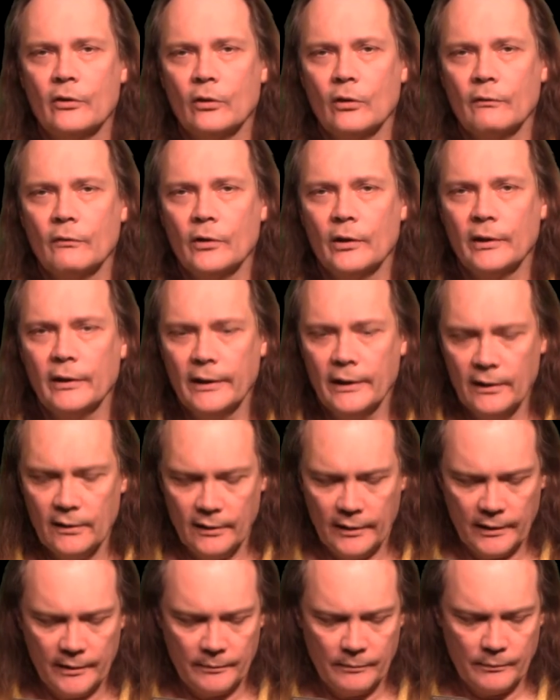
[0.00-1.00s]
or very
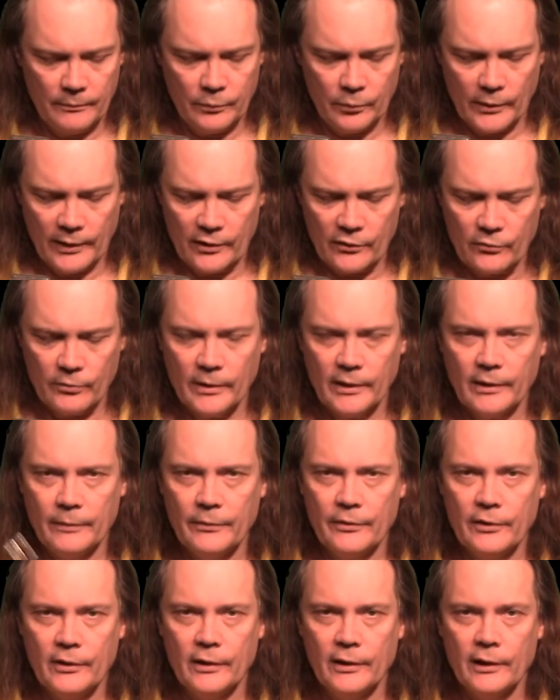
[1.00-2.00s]
likely it breaks right up
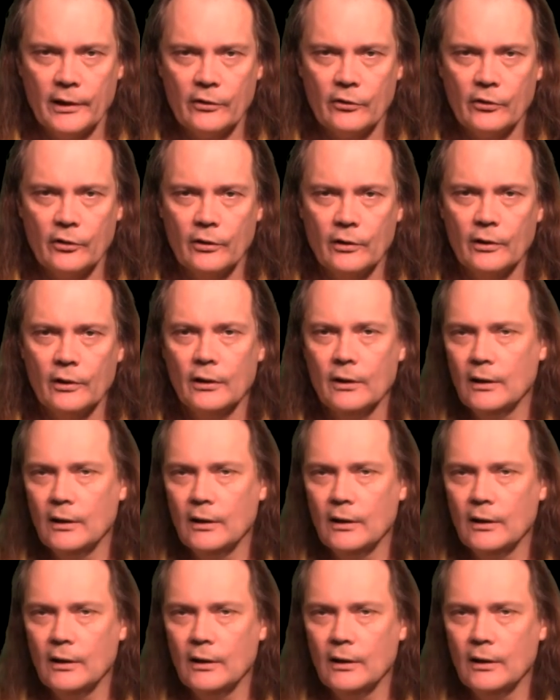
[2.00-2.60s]
the connector.